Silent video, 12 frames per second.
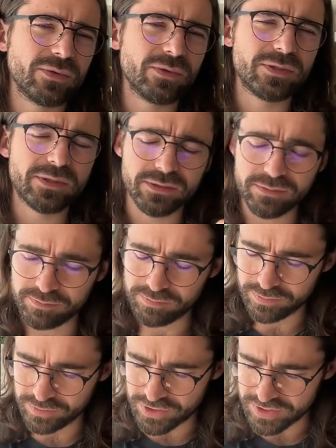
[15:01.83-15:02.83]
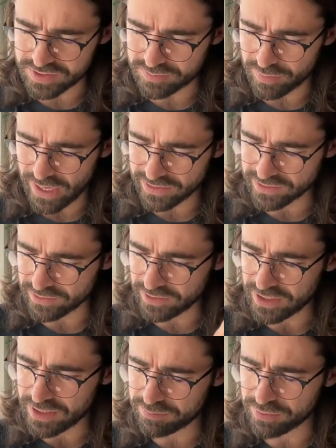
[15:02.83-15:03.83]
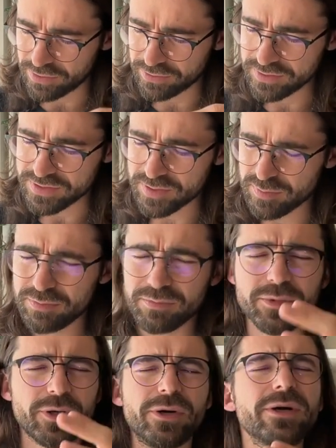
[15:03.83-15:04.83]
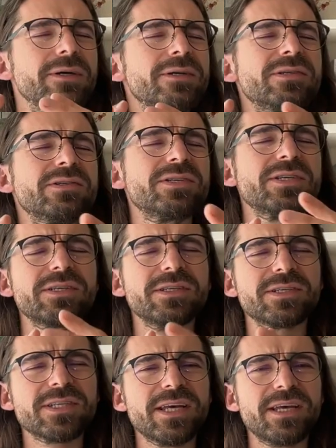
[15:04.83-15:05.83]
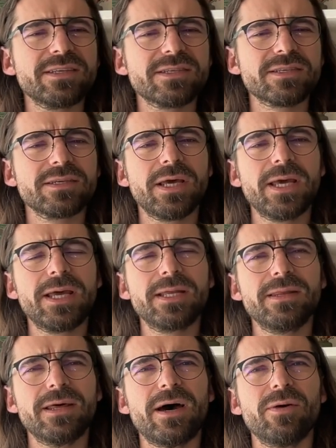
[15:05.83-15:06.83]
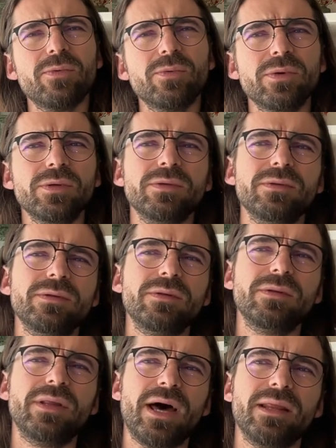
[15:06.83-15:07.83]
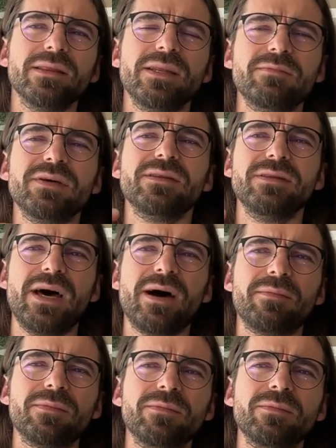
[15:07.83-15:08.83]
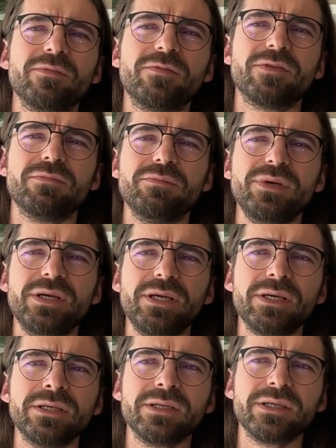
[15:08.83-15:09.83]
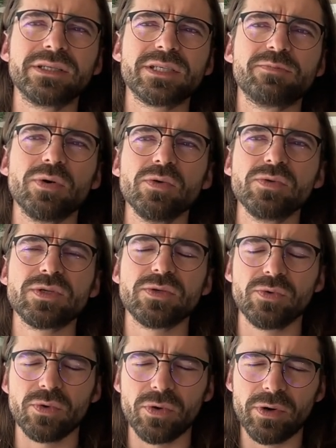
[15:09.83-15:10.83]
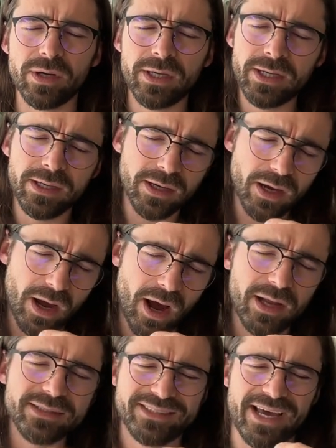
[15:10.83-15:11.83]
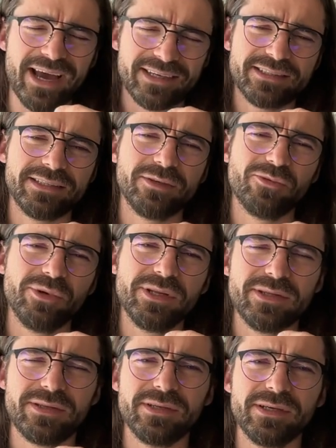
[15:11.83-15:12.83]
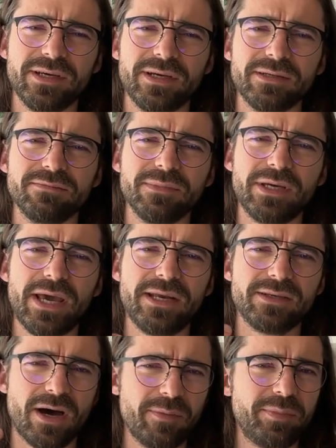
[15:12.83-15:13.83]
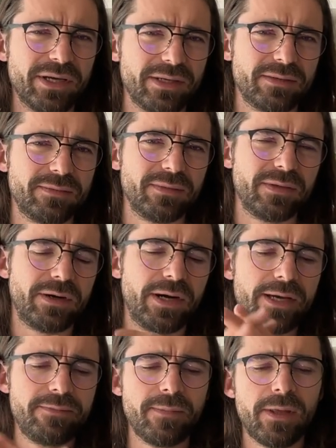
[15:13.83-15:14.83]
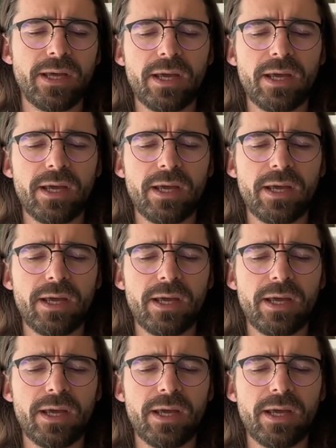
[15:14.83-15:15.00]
or just mentally put on some curtains in a sense that would then limit them from being exposed or contacted with uh, a topic all right